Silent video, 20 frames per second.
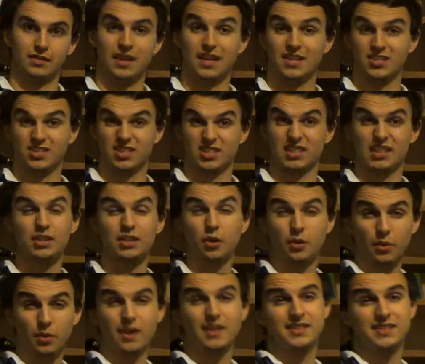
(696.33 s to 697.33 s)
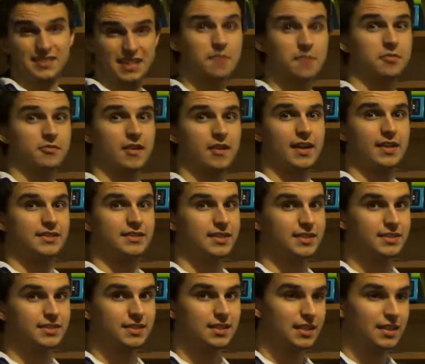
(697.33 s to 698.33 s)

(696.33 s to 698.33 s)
Actually, they're quite separated.